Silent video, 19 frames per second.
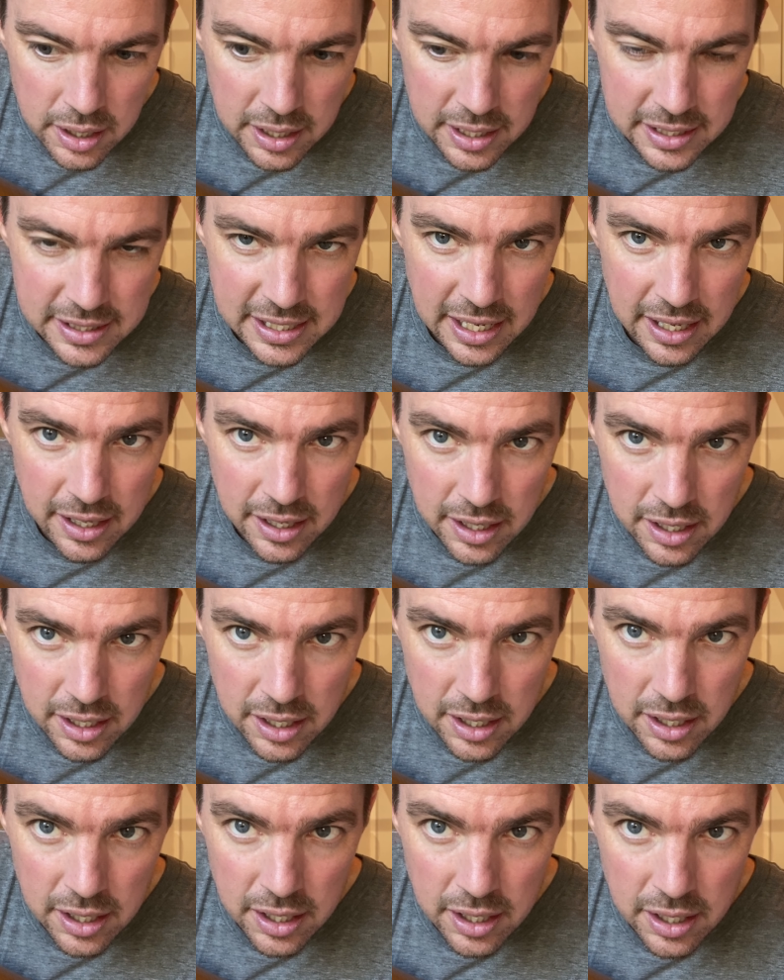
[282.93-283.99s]
see it?
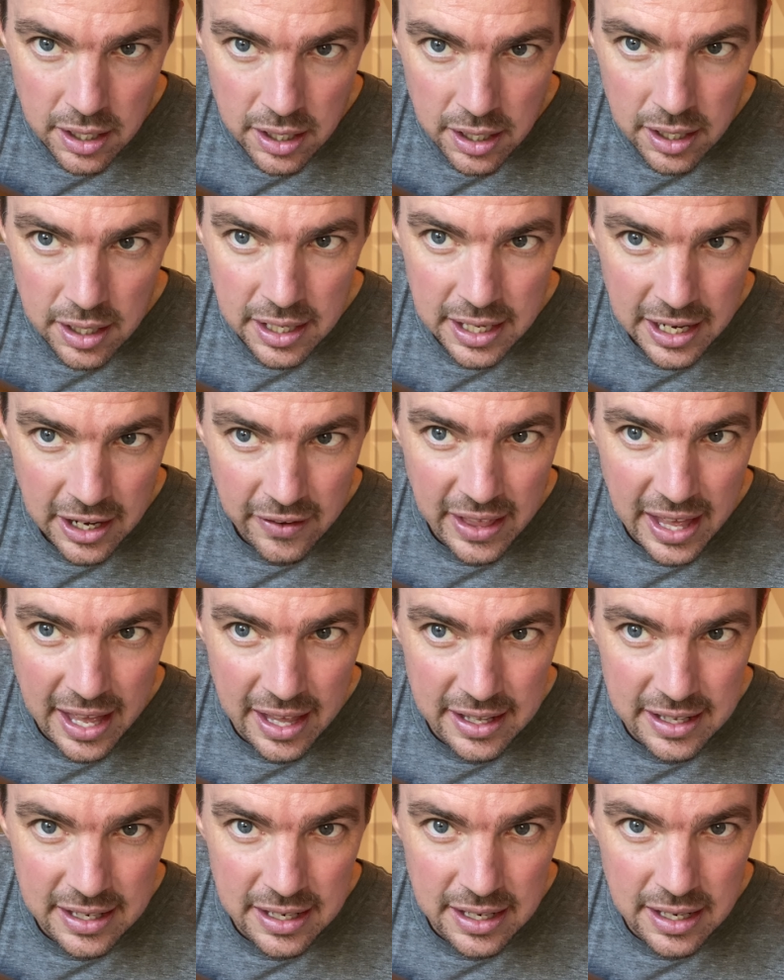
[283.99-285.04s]
Hear
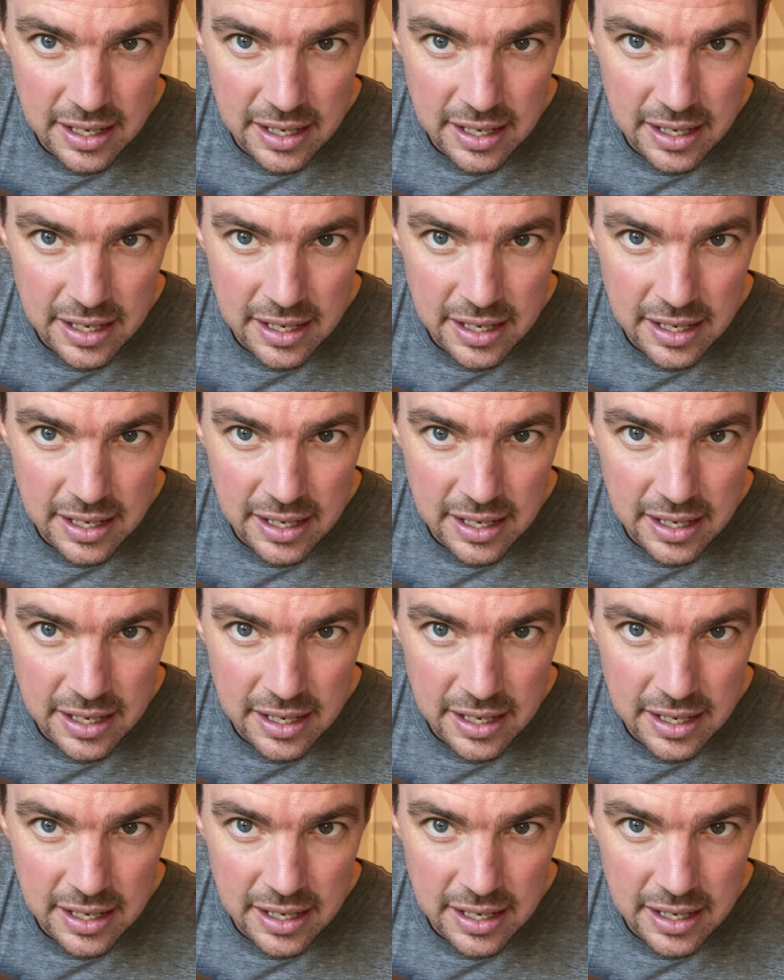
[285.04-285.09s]
that?